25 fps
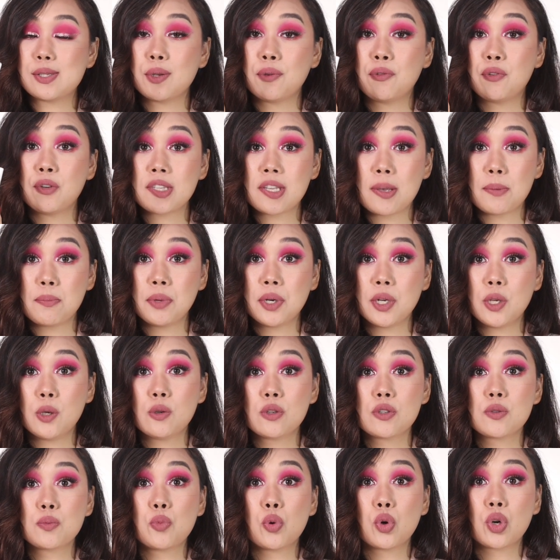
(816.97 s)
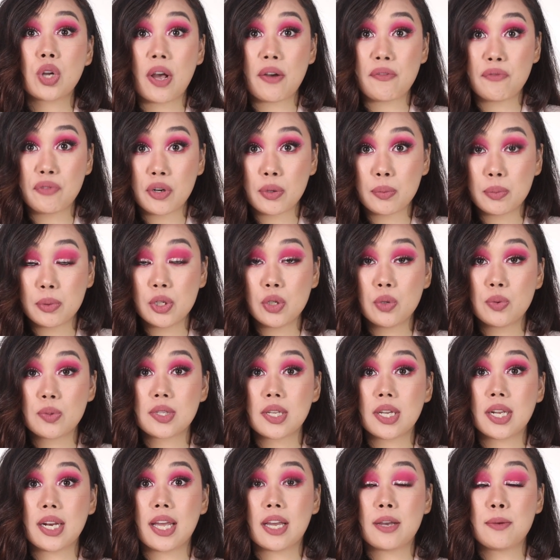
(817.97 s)
So if you're somebody who's more comfortable
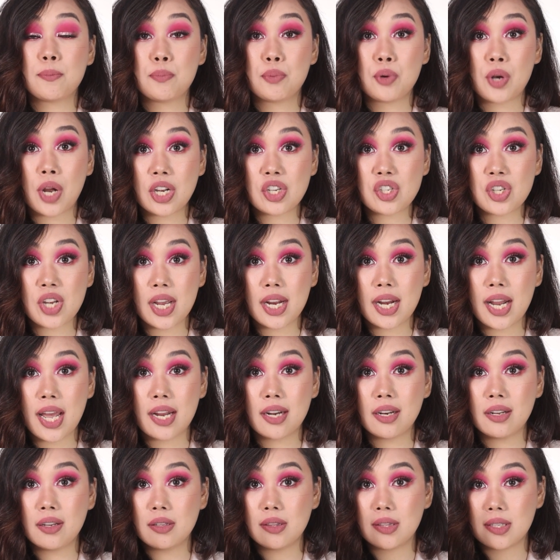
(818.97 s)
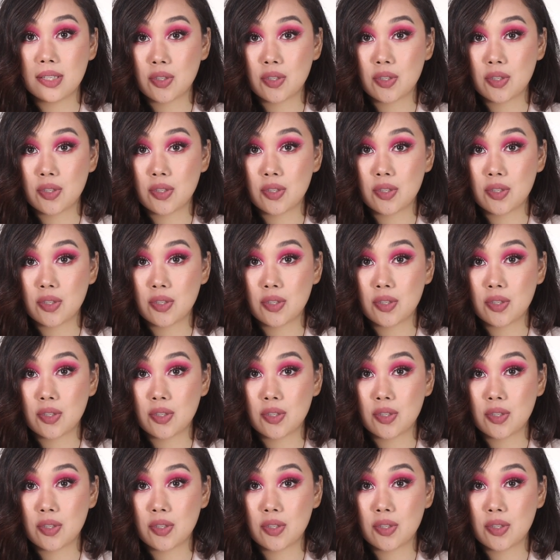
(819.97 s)
using like a brush eyeliner,